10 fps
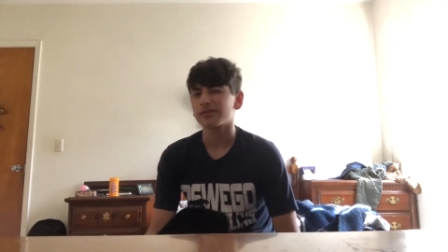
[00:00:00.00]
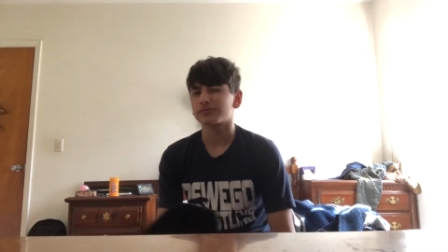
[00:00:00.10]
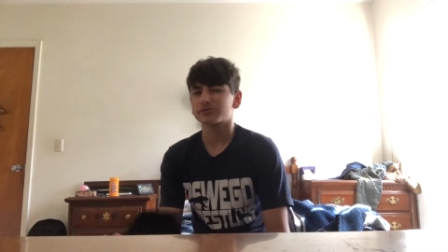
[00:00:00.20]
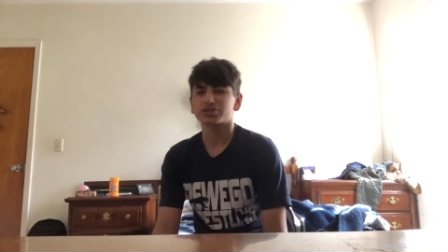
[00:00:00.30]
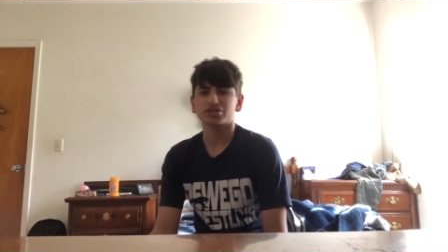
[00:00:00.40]

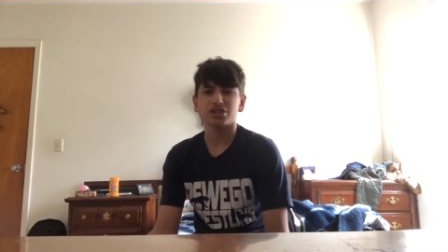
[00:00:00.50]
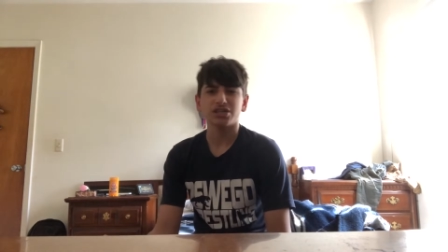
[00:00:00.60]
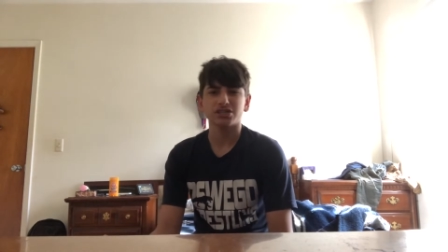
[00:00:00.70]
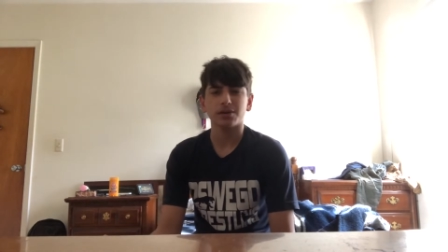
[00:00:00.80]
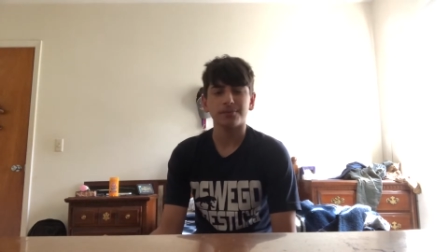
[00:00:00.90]
Just change it
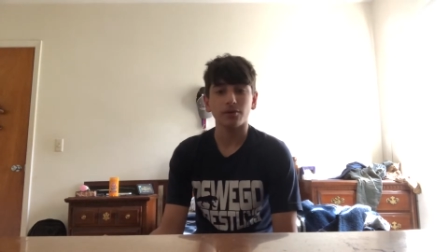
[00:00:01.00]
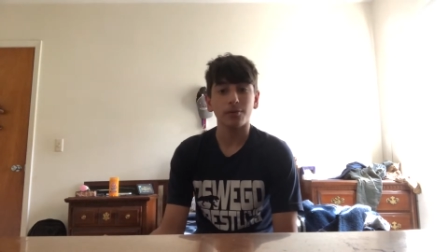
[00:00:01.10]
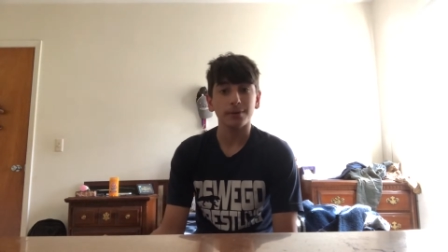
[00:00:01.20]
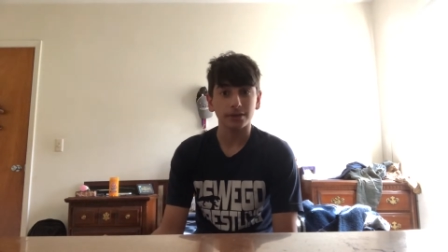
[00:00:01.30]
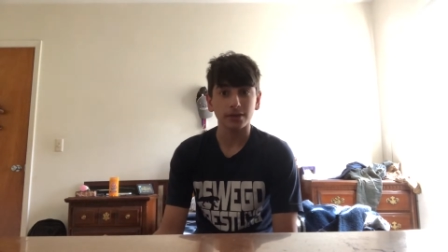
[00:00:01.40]
up a little
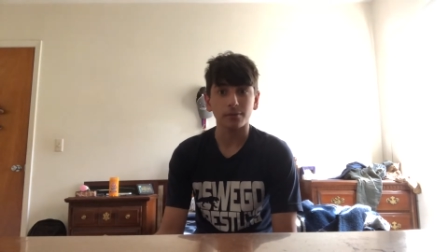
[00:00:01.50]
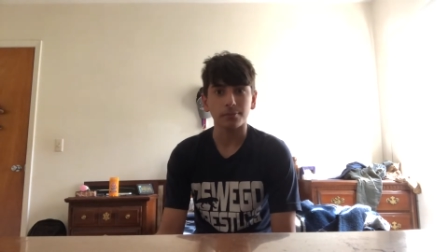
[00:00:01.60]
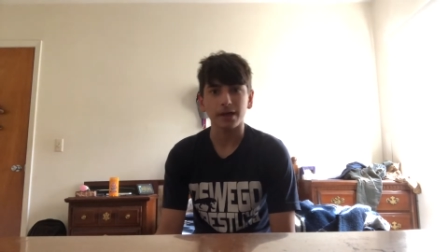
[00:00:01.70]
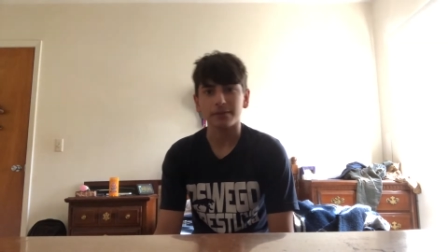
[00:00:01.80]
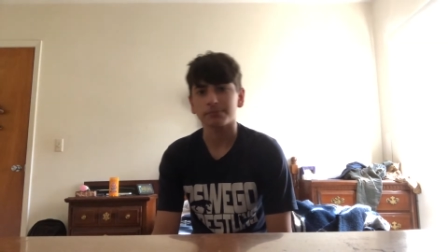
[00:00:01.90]
bit, get a
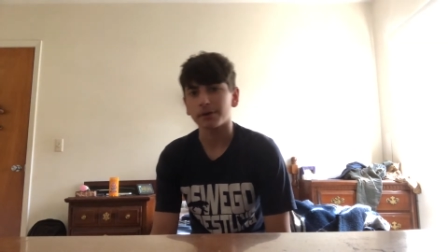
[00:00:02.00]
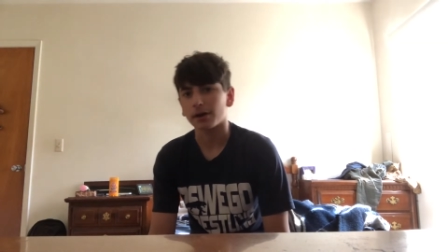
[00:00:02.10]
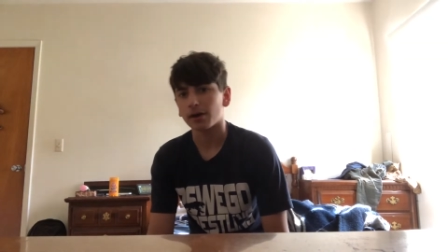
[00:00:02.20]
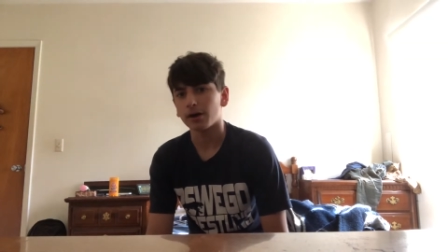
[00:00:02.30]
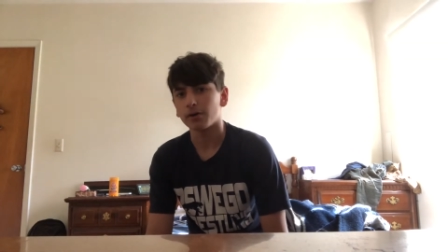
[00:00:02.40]

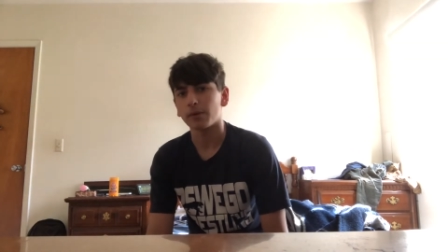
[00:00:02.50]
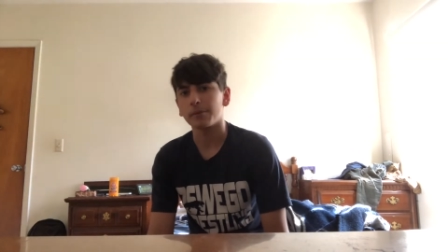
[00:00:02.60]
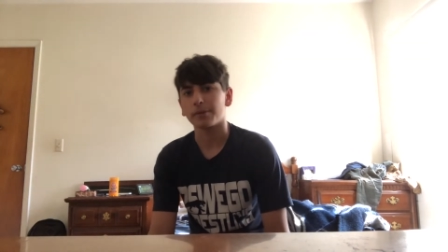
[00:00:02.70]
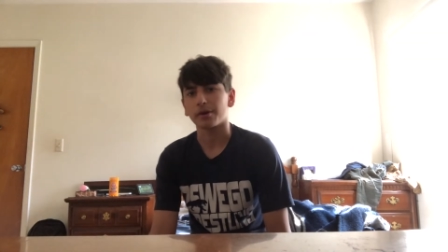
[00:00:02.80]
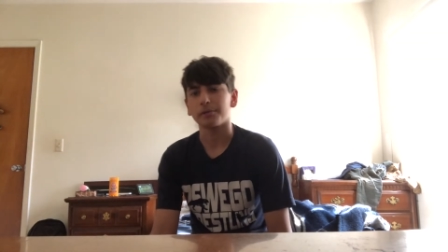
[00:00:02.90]
white
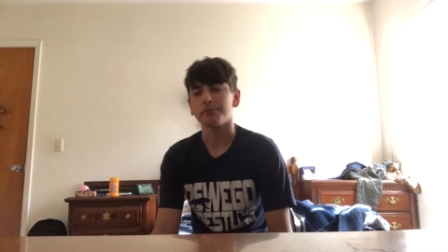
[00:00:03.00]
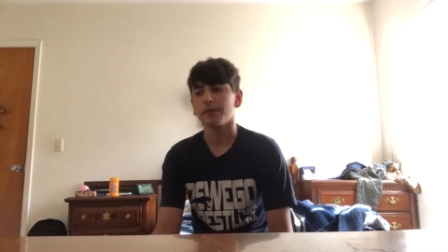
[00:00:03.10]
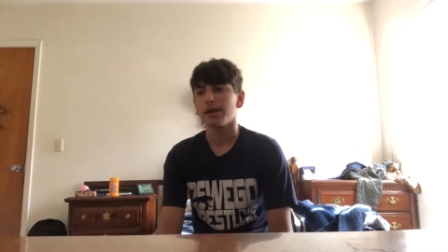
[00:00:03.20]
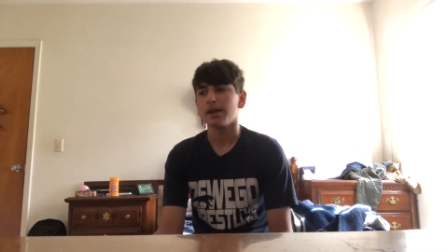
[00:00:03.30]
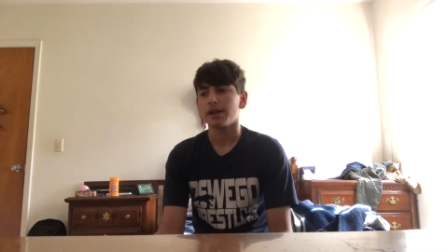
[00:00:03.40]
pair.
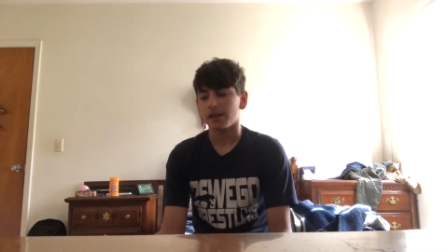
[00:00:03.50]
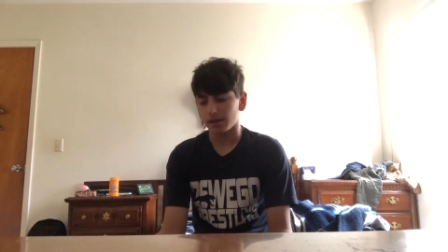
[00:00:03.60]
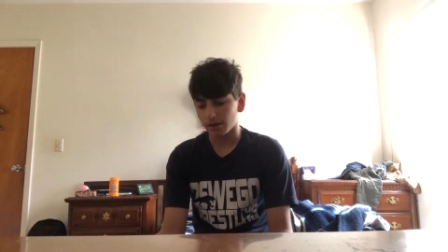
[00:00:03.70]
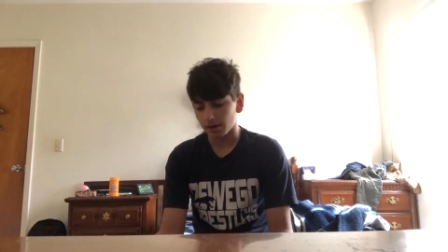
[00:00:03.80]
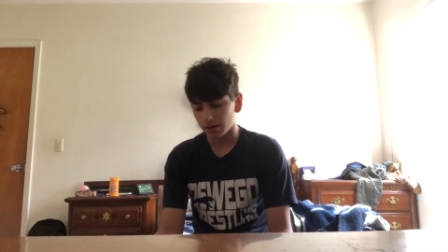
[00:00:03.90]

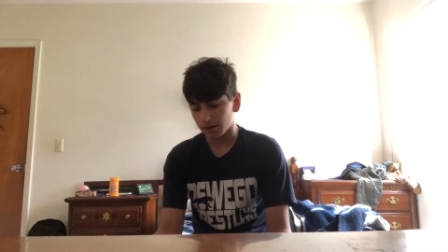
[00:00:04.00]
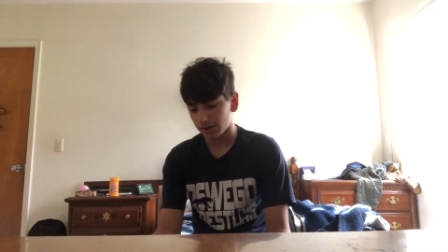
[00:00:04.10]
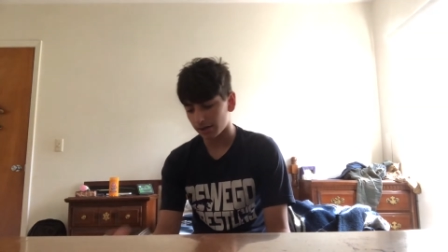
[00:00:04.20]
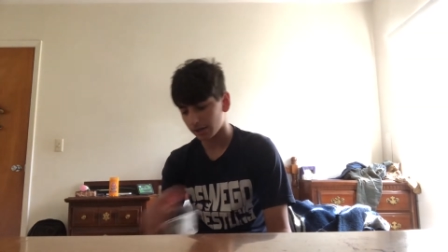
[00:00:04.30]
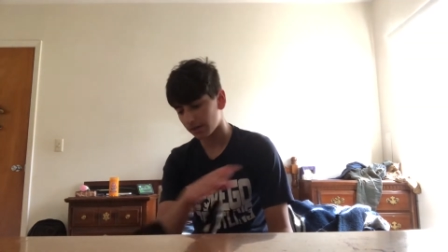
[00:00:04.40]

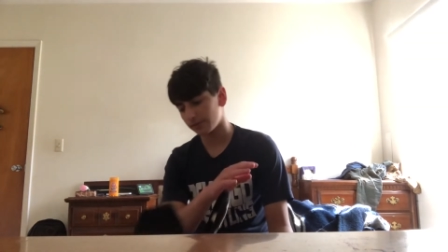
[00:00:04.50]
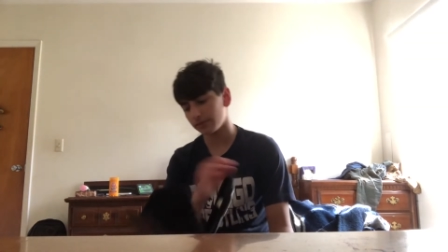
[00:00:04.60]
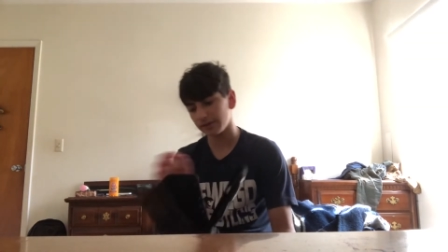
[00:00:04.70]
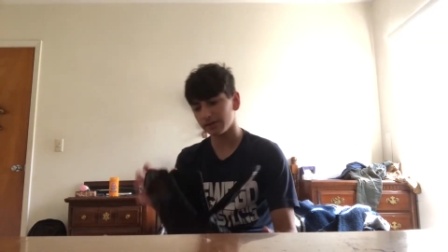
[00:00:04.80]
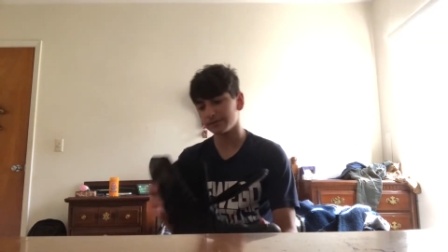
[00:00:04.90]
And
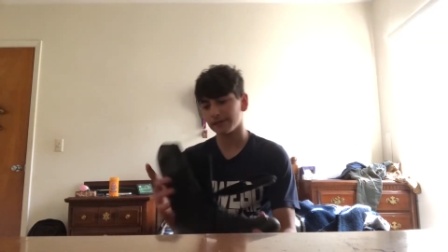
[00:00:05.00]
these,